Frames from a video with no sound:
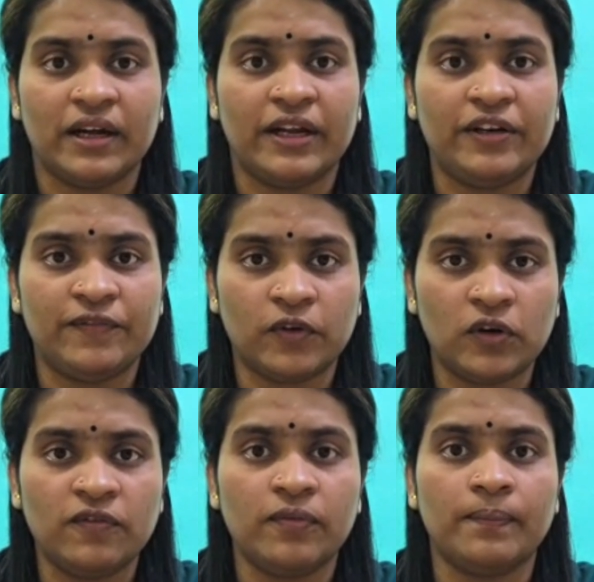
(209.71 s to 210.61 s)

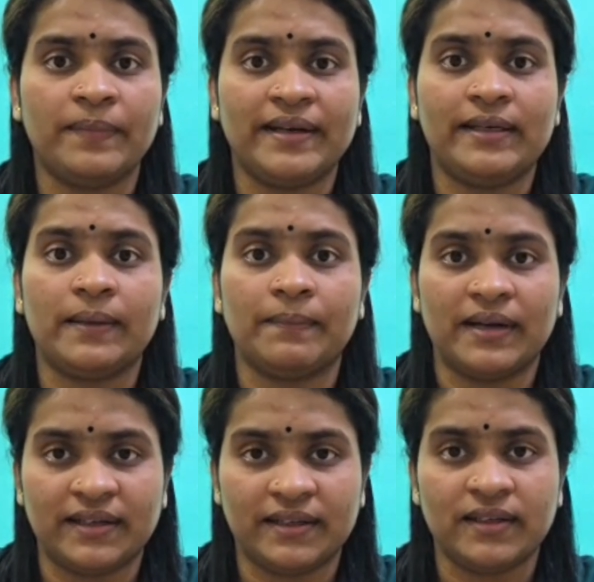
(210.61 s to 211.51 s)
involves beating
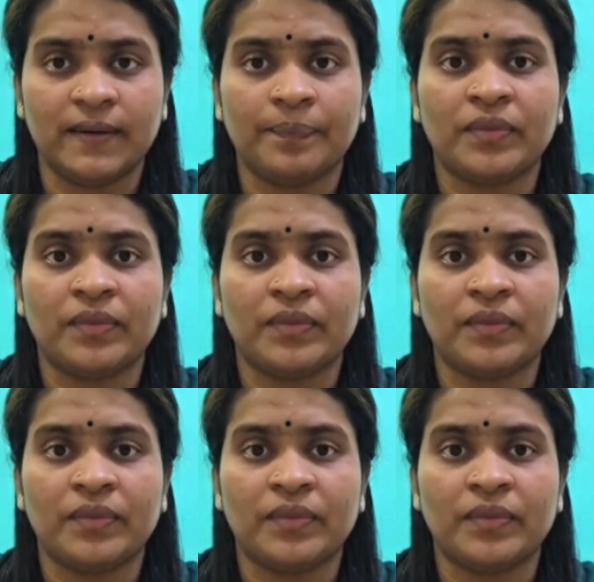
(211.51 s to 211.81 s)
butter